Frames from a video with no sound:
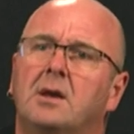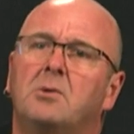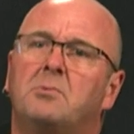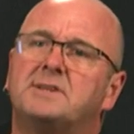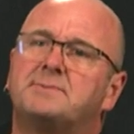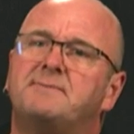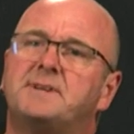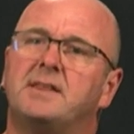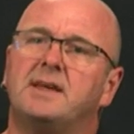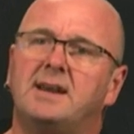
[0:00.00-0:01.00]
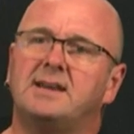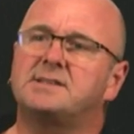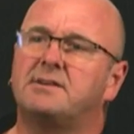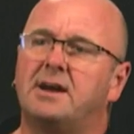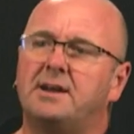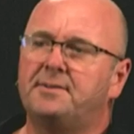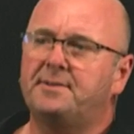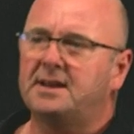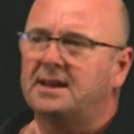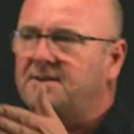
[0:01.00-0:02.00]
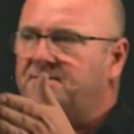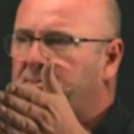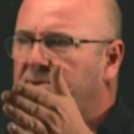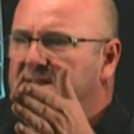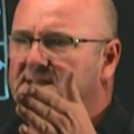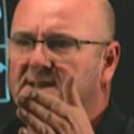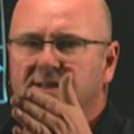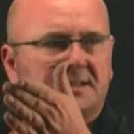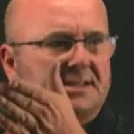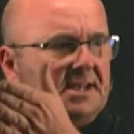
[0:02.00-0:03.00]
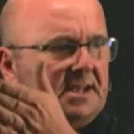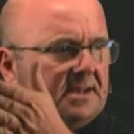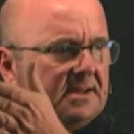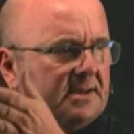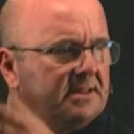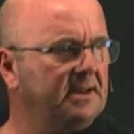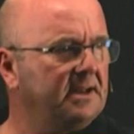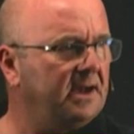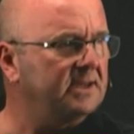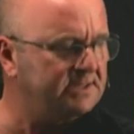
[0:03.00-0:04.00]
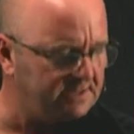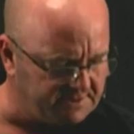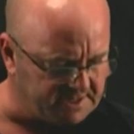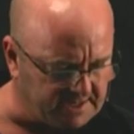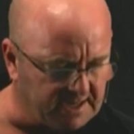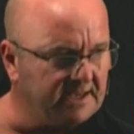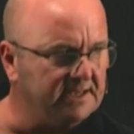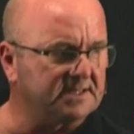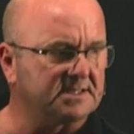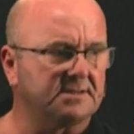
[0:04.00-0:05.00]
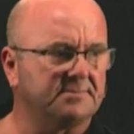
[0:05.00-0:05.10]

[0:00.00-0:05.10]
Once we've done that, is there anything left pointing at C, at the last node in our list?